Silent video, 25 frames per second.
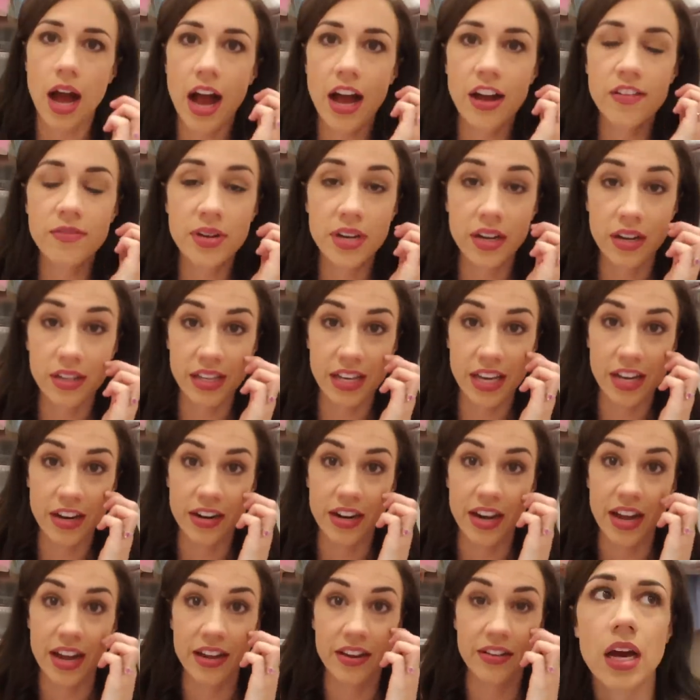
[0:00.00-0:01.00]
I've been on the
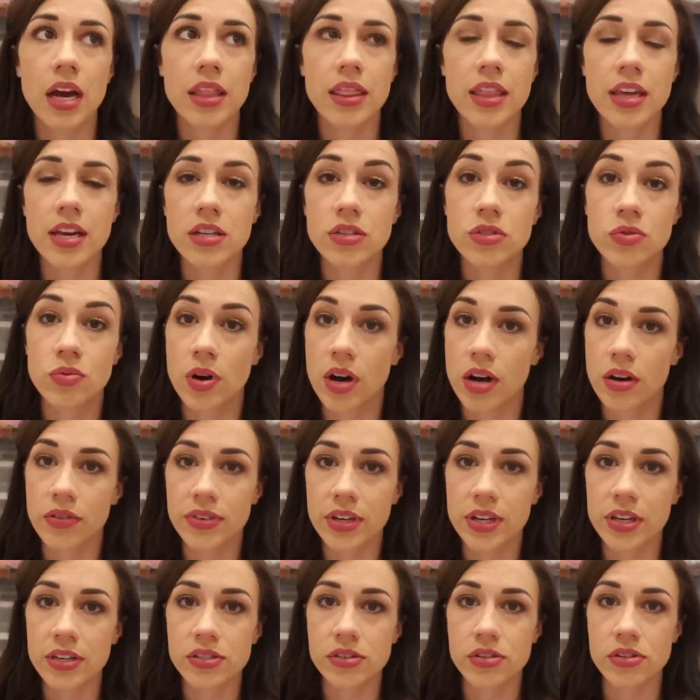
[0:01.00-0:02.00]
internet, I think
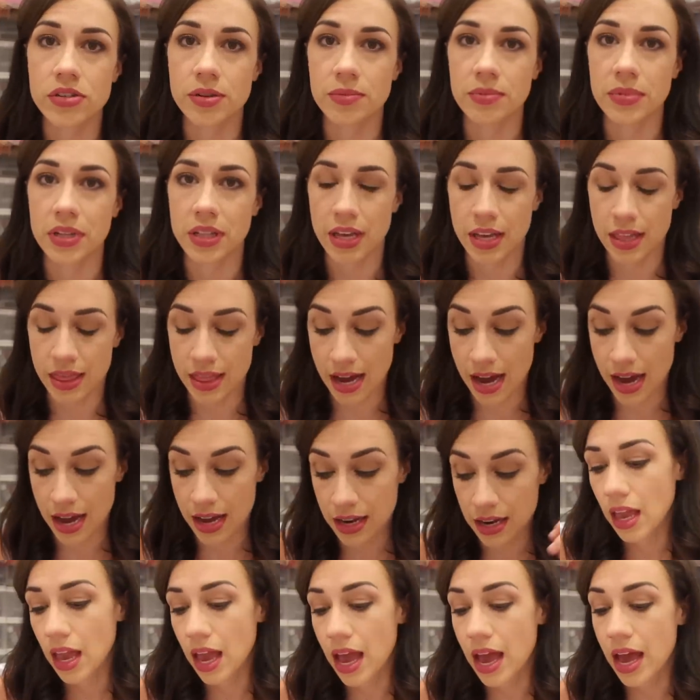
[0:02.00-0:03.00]
12 years or something like
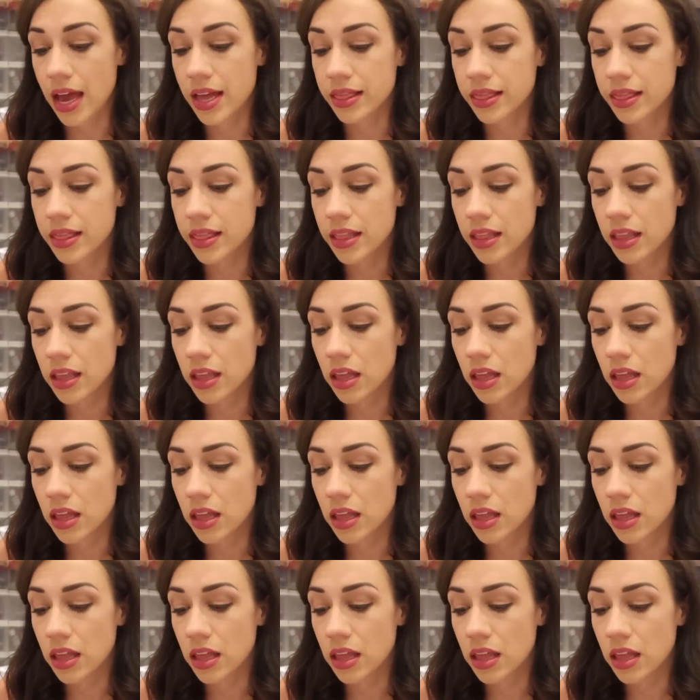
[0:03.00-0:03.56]
that. And